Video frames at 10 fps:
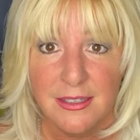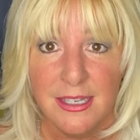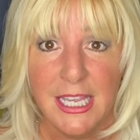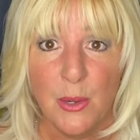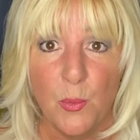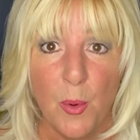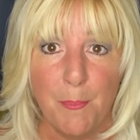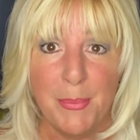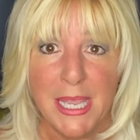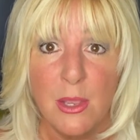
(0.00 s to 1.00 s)
it will
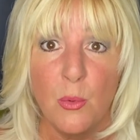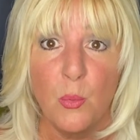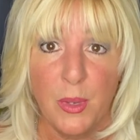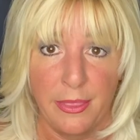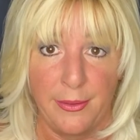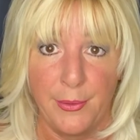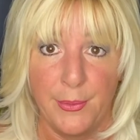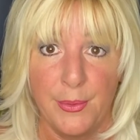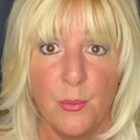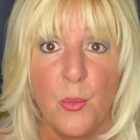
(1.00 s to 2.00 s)
be with
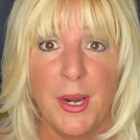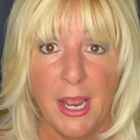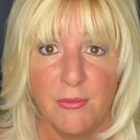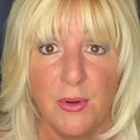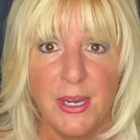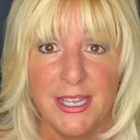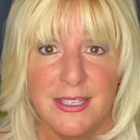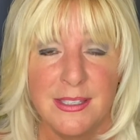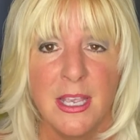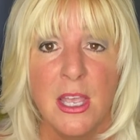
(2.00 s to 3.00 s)
you, whatever it
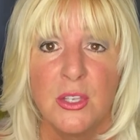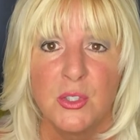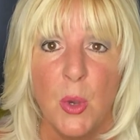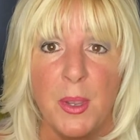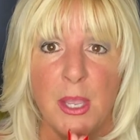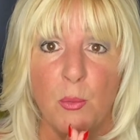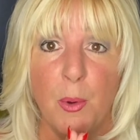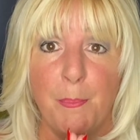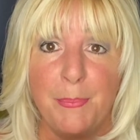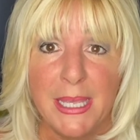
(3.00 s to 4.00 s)
is. So it
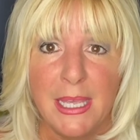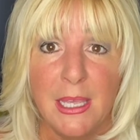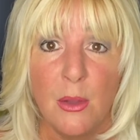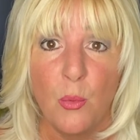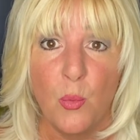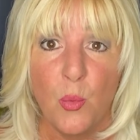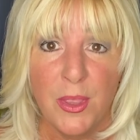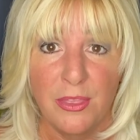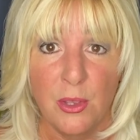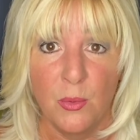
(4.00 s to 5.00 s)
will be
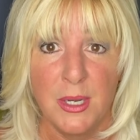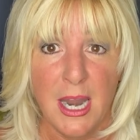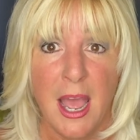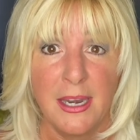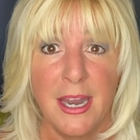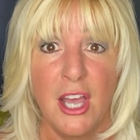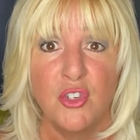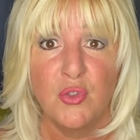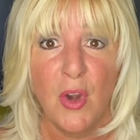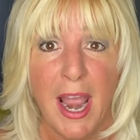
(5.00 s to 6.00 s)
with you, not
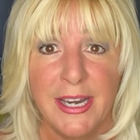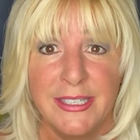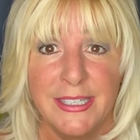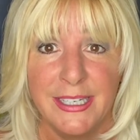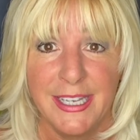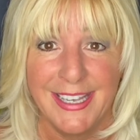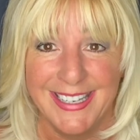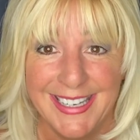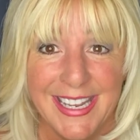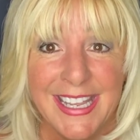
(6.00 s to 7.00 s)
attracted
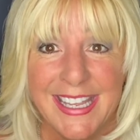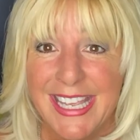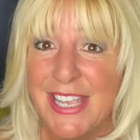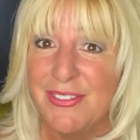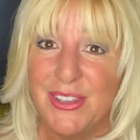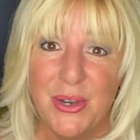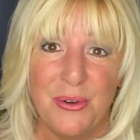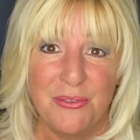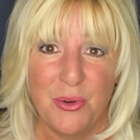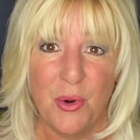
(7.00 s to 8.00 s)
in. Even
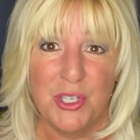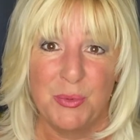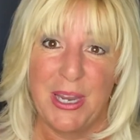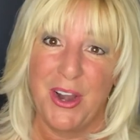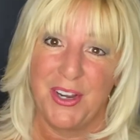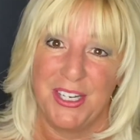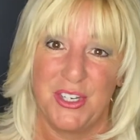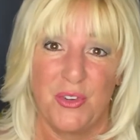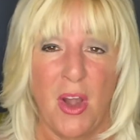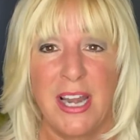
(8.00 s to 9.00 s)
though, of course, we are gonna
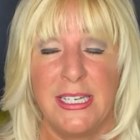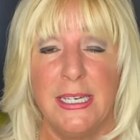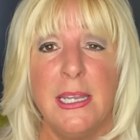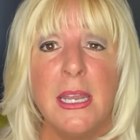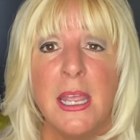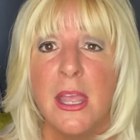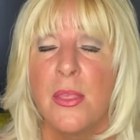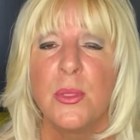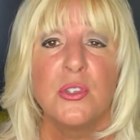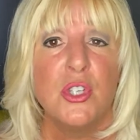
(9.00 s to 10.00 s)
attract it in,
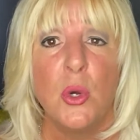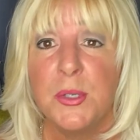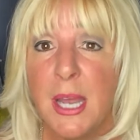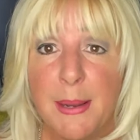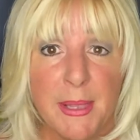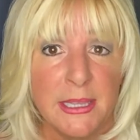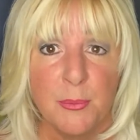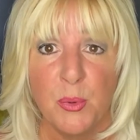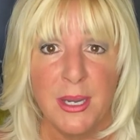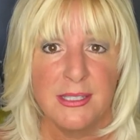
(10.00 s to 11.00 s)
there's no time like
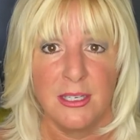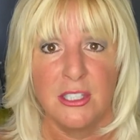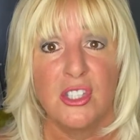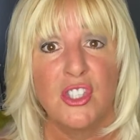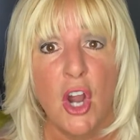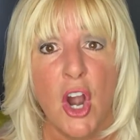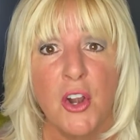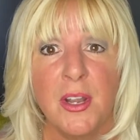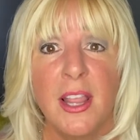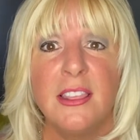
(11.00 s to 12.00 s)
the present.
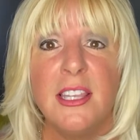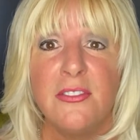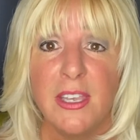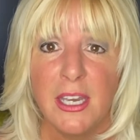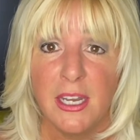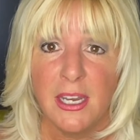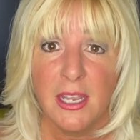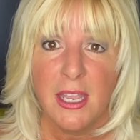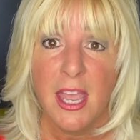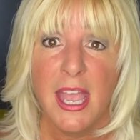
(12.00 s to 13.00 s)
Start living
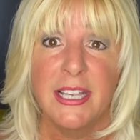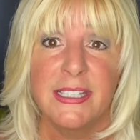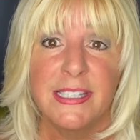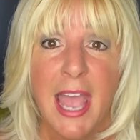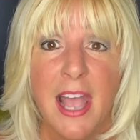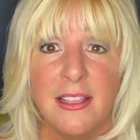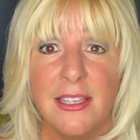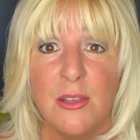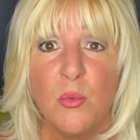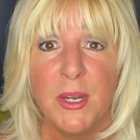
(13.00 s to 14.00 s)

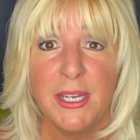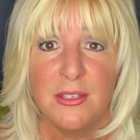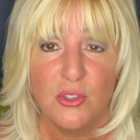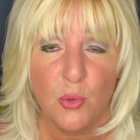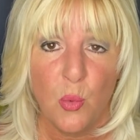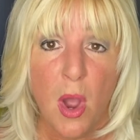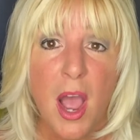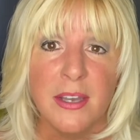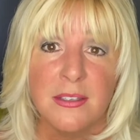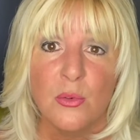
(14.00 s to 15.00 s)
exactly what it is you
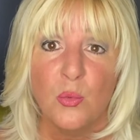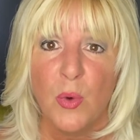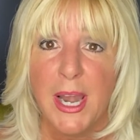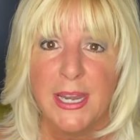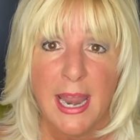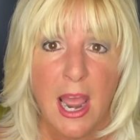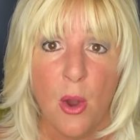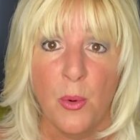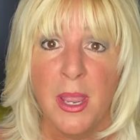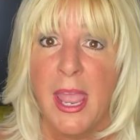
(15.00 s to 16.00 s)
want right
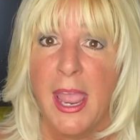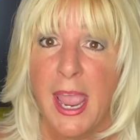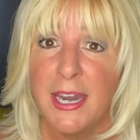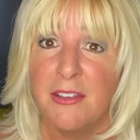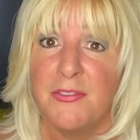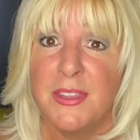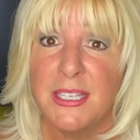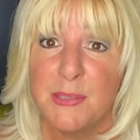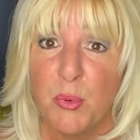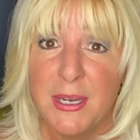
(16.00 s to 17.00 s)
now. And if
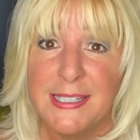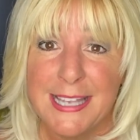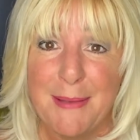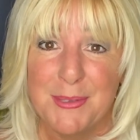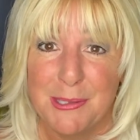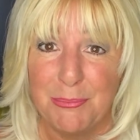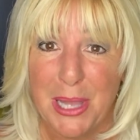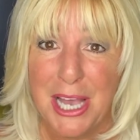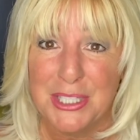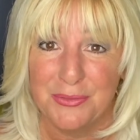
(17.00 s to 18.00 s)
this brings up some
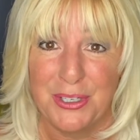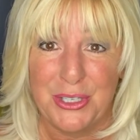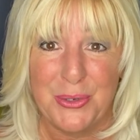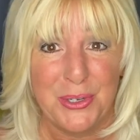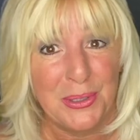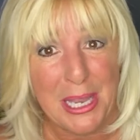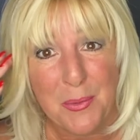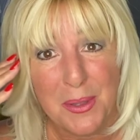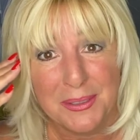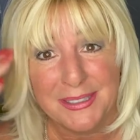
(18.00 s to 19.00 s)
blocks for you and you're like,
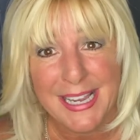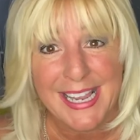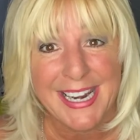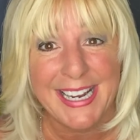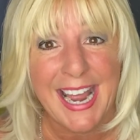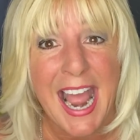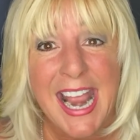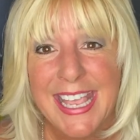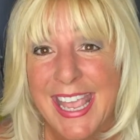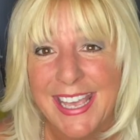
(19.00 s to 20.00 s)
well, Diana,
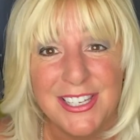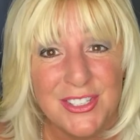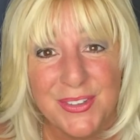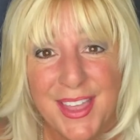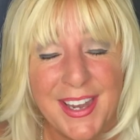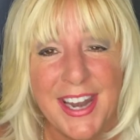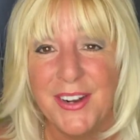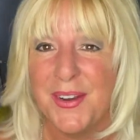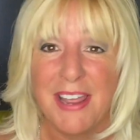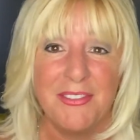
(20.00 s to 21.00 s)
I can't do that. I
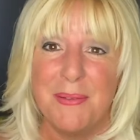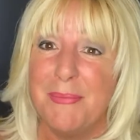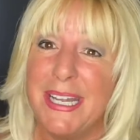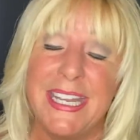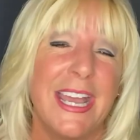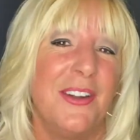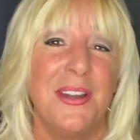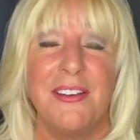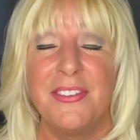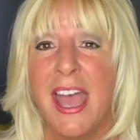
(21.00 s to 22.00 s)
don't have the money. I don't
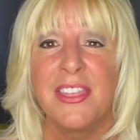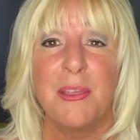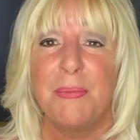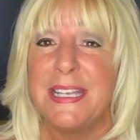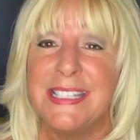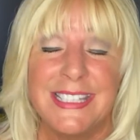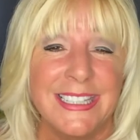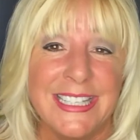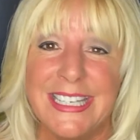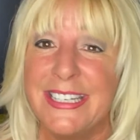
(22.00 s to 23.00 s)
have the place to
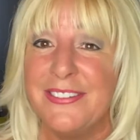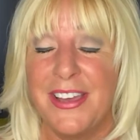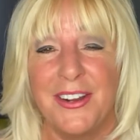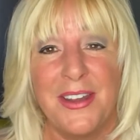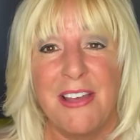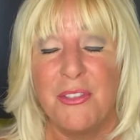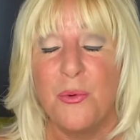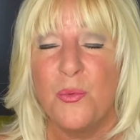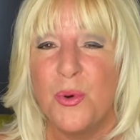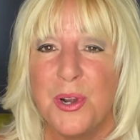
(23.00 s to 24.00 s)
live. I don't have the
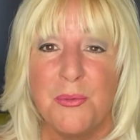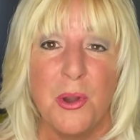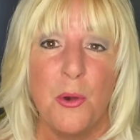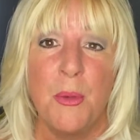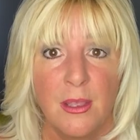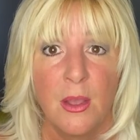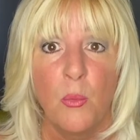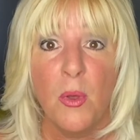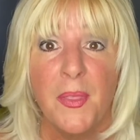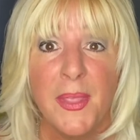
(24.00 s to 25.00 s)
wardrobe.
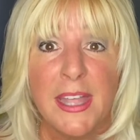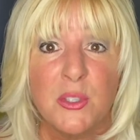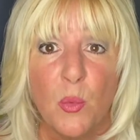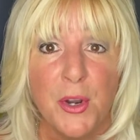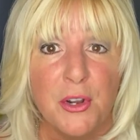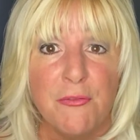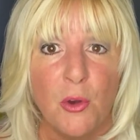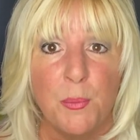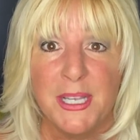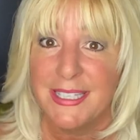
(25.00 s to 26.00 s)
Well, then that's
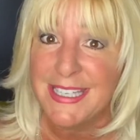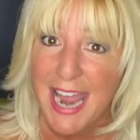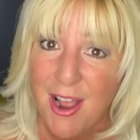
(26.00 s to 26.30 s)
wonderful, because now